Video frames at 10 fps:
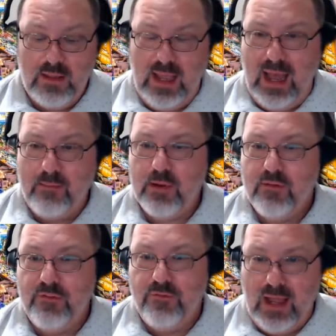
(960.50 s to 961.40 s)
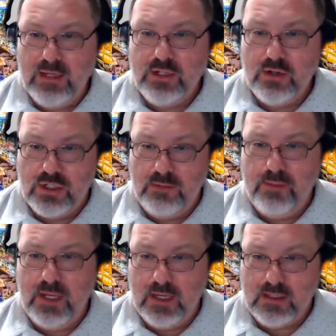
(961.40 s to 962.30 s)
the app finds your
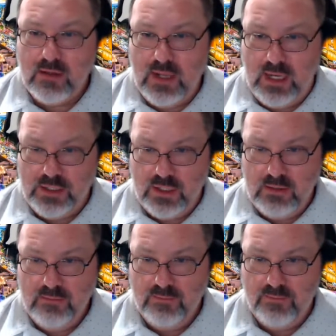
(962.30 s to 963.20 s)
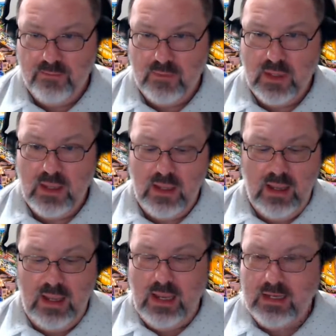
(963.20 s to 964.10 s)
GPS location.
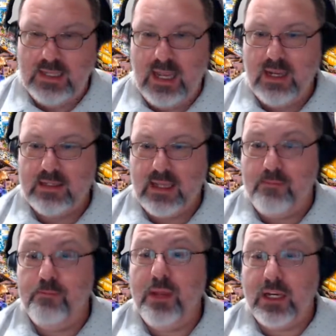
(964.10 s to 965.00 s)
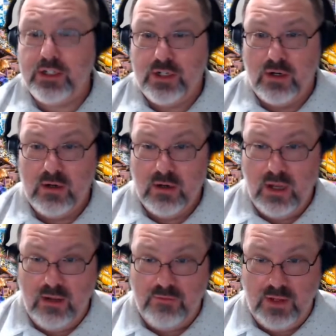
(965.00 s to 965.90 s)
It takes a picture
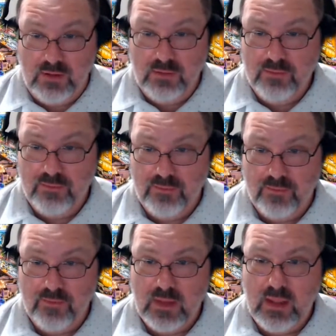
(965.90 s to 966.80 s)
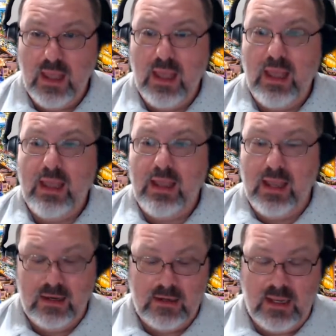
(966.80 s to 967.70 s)
of you.
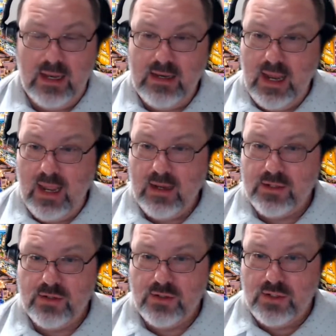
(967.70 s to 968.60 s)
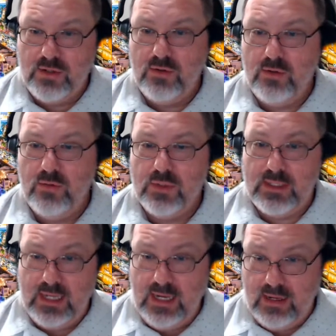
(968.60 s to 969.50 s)
It connects to
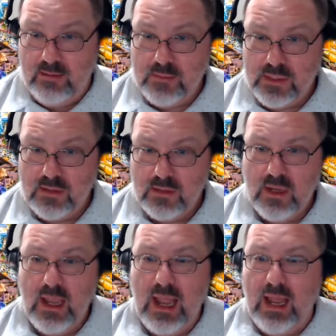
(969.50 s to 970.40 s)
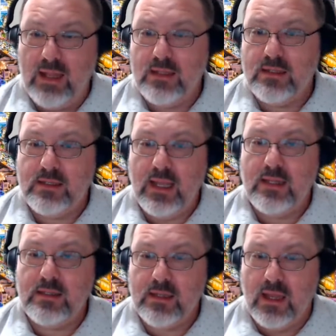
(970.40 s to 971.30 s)
Teams and
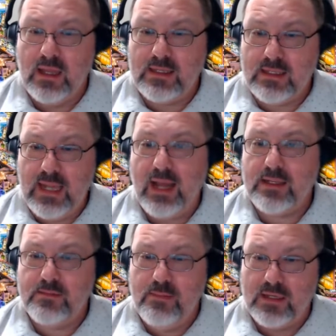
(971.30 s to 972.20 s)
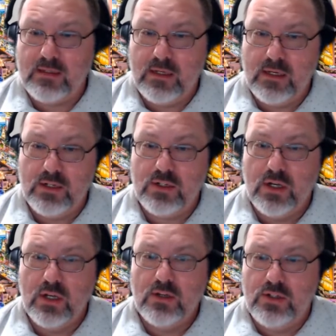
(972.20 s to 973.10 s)
sends a status message
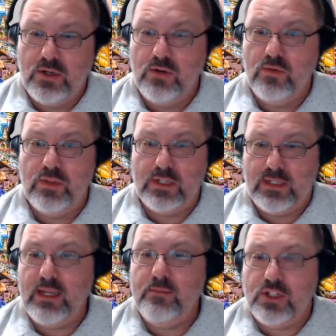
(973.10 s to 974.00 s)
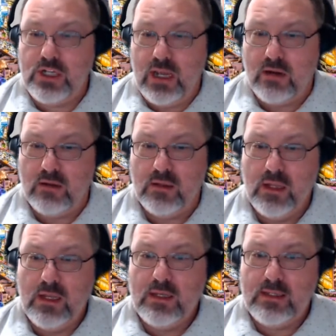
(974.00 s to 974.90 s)
to the Teams
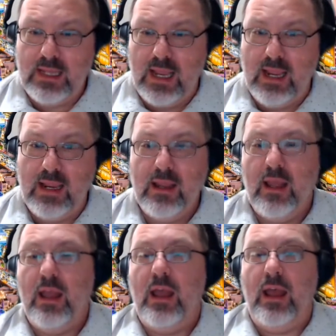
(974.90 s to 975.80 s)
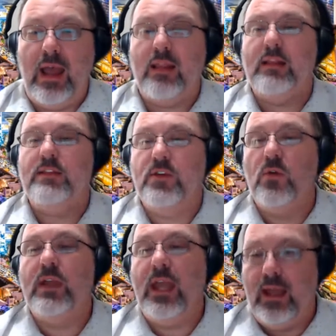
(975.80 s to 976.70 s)
channel saying Alan's
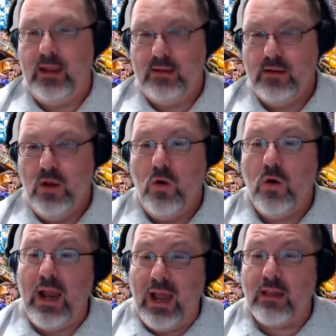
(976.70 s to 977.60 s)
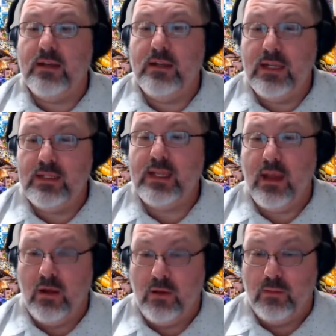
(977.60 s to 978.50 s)
okay or Alan needs
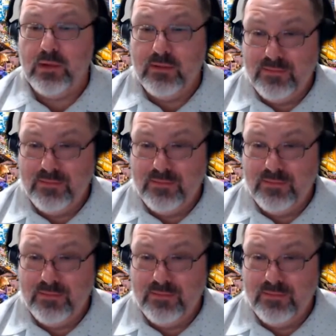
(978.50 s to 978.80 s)
help,